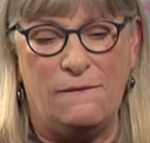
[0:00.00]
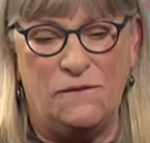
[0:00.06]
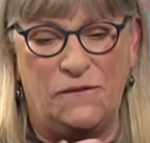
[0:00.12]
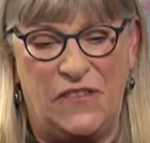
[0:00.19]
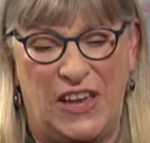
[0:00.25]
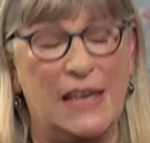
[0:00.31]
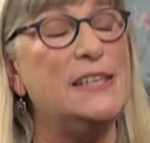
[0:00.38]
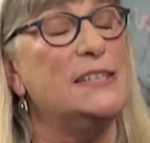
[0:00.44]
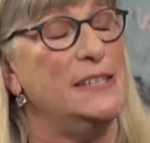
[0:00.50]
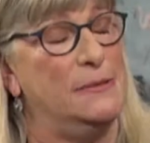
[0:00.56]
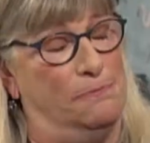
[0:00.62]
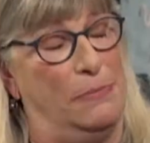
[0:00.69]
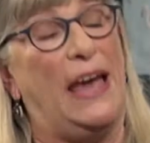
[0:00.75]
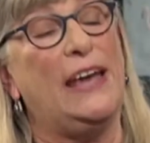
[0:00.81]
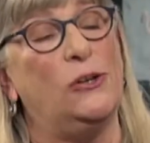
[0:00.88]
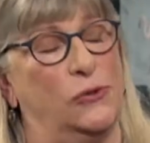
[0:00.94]
fierce
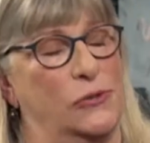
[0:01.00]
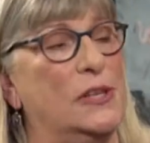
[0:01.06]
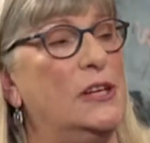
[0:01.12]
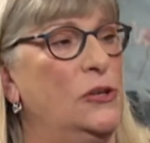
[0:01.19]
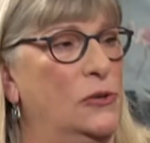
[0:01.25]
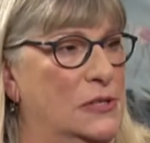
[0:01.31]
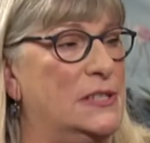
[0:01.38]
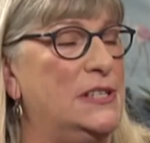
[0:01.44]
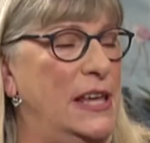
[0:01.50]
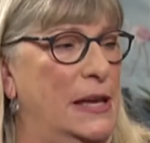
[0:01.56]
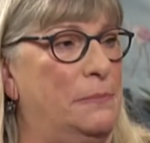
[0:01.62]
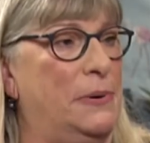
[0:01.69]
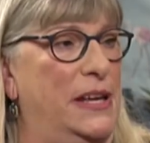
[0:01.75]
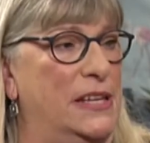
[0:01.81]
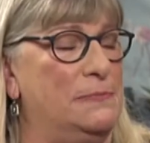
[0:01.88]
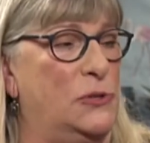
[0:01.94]
battles that used to take
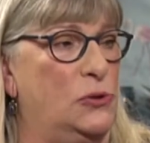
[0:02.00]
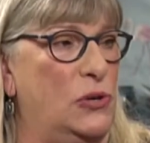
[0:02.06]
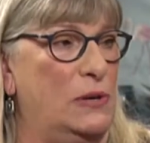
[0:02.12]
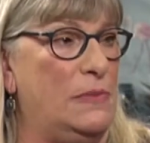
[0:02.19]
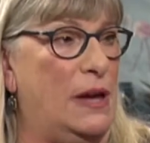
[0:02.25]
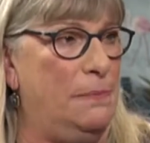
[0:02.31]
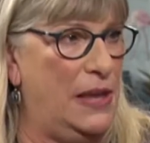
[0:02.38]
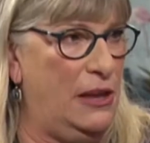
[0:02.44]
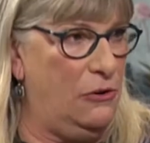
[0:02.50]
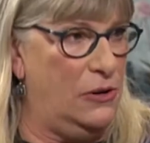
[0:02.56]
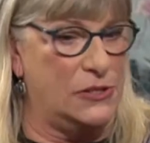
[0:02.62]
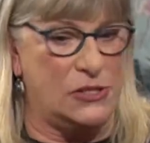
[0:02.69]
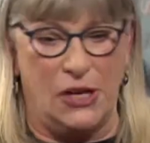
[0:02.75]
place between my parents